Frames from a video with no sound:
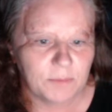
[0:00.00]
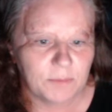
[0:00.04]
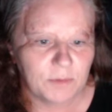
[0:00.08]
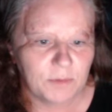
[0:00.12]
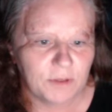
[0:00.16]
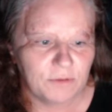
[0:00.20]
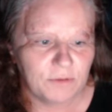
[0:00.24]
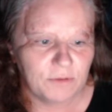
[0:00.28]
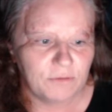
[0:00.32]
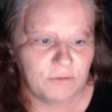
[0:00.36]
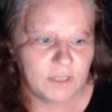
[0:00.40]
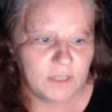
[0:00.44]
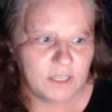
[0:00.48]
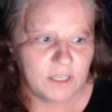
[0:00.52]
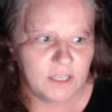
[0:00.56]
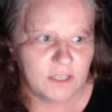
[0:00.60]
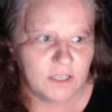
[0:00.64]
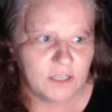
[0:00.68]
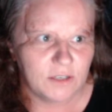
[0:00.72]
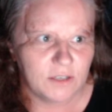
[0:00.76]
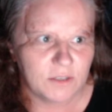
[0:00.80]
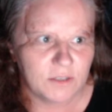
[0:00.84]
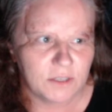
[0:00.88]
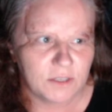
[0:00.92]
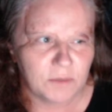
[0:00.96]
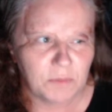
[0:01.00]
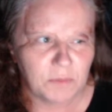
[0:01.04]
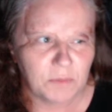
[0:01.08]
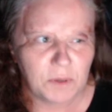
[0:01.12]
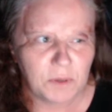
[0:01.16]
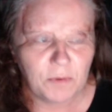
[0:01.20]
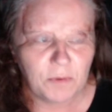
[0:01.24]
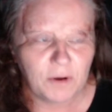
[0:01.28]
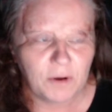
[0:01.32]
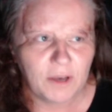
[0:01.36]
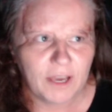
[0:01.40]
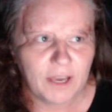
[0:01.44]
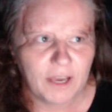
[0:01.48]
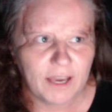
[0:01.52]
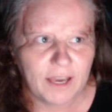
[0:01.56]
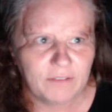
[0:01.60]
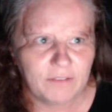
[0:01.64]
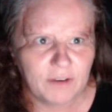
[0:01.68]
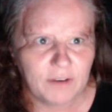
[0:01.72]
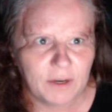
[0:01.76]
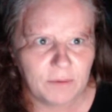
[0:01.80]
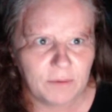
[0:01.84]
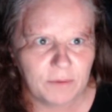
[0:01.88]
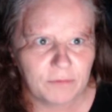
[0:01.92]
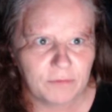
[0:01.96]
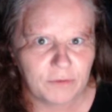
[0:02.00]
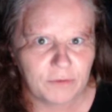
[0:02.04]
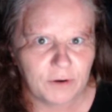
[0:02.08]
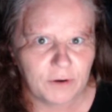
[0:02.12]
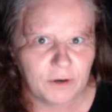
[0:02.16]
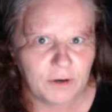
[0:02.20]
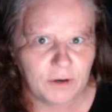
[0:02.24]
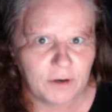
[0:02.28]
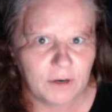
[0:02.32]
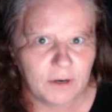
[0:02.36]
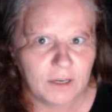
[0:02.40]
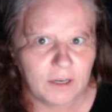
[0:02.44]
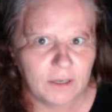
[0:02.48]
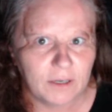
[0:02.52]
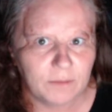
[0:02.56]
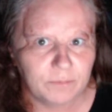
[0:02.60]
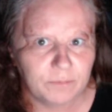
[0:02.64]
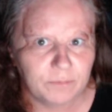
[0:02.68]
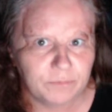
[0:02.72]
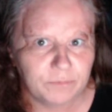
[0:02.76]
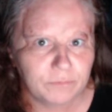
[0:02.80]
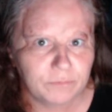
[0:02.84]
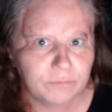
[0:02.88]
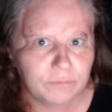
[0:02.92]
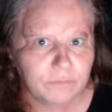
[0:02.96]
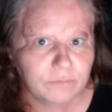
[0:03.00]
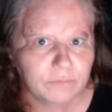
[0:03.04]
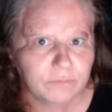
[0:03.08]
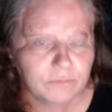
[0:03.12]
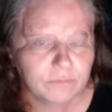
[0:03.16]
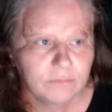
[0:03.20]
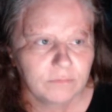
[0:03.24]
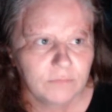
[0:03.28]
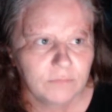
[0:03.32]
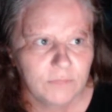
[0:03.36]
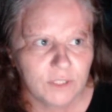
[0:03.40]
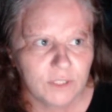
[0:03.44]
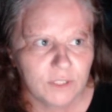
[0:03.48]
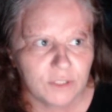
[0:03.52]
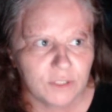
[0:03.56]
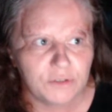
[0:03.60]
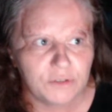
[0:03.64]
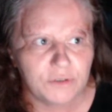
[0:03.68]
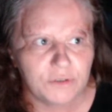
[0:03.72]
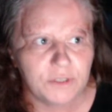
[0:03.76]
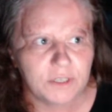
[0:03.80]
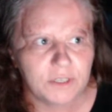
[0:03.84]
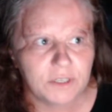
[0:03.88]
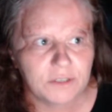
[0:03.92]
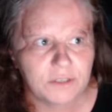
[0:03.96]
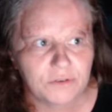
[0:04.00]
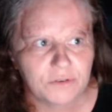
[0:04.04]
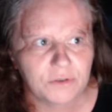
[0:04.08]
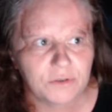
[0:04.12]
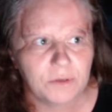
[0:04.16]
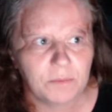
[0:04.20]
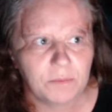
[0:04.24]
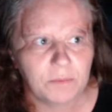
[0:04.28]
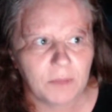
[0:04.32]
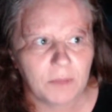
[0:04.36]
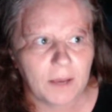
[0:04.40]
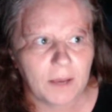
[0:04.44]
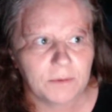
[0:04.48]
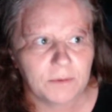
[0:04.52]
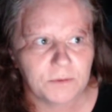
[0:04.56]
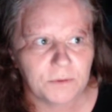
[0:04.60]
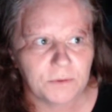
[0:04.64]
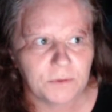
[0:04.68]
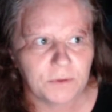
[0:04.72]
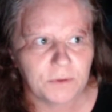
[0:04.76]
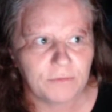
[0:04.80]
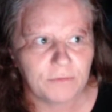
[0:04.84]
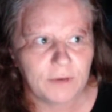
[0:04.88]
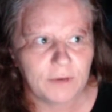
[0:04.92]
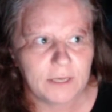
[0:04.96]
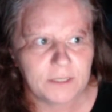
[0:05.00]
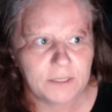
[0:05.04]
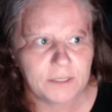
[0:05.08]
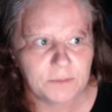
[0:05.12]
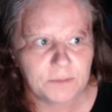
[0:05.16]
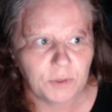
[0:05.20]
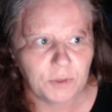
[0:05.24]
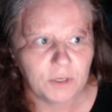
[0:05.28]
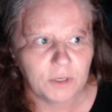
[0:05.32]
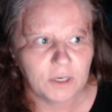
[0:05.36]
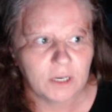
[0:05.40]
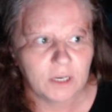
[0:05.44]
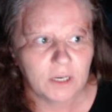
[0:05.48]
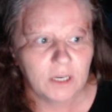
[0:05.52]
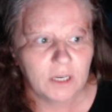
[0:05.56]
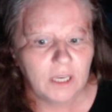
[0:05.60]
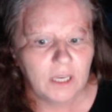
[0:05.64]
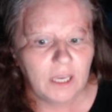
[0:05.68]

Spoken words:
of the videos that people have up for using Streamlabs with Facebook,